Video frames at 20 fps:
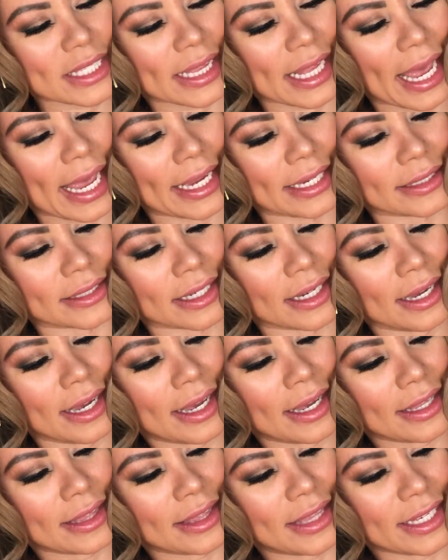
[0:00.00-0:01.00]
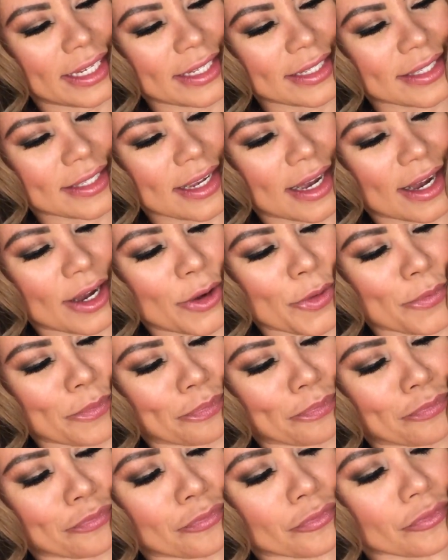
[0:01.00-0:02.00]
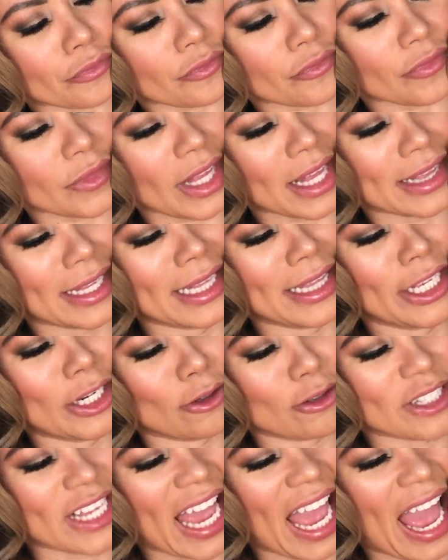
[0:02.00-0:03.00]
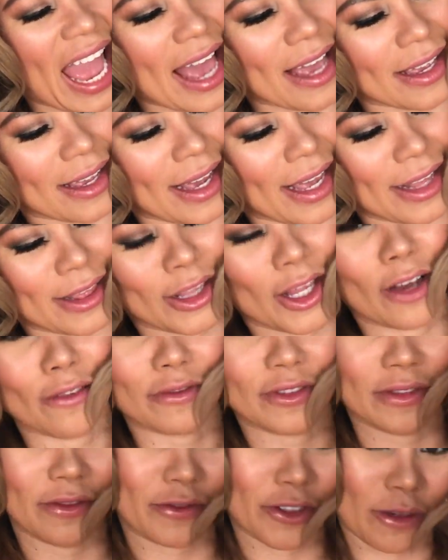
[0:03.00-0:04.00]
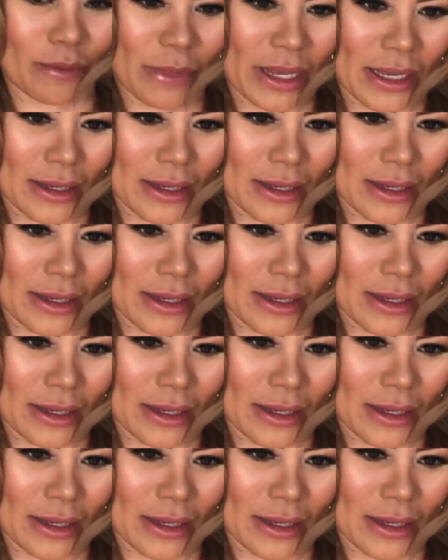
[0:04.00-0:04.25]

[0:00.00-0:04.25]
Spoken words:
liked this, the little tag I love from